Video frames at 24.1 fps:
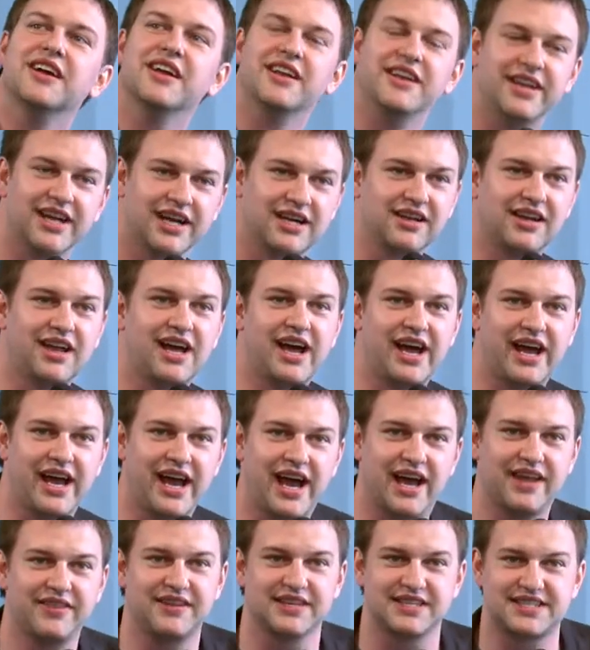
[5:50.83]
Nikolai
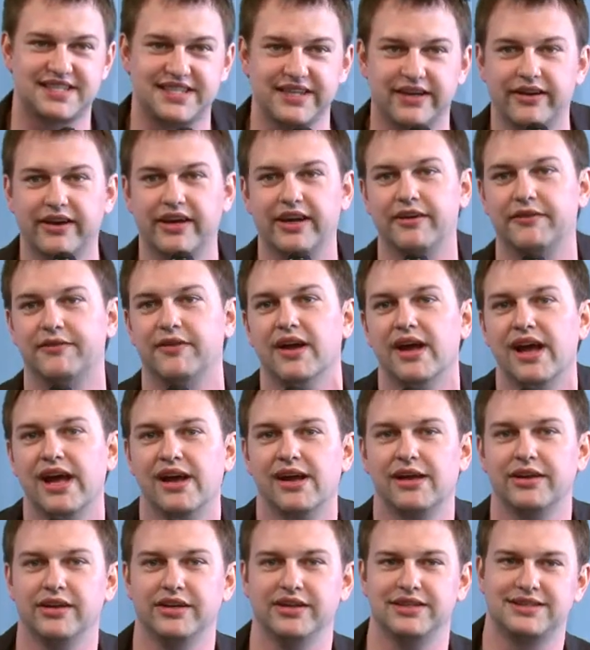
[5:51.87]
had this theory of
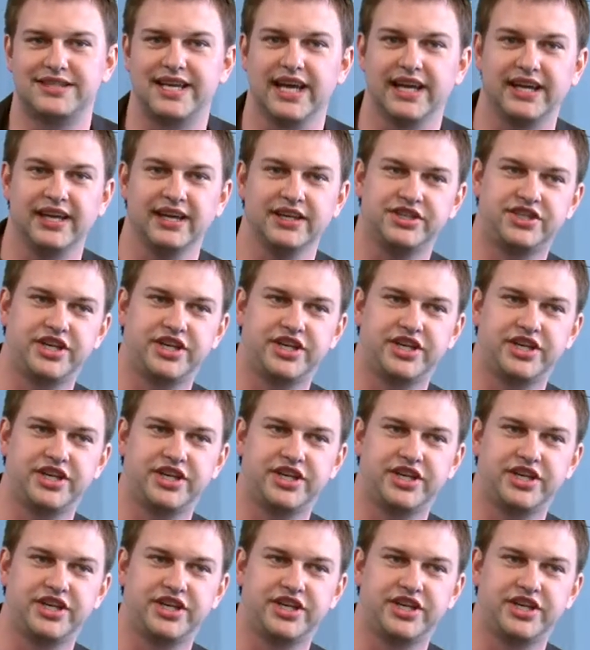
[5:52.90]
taking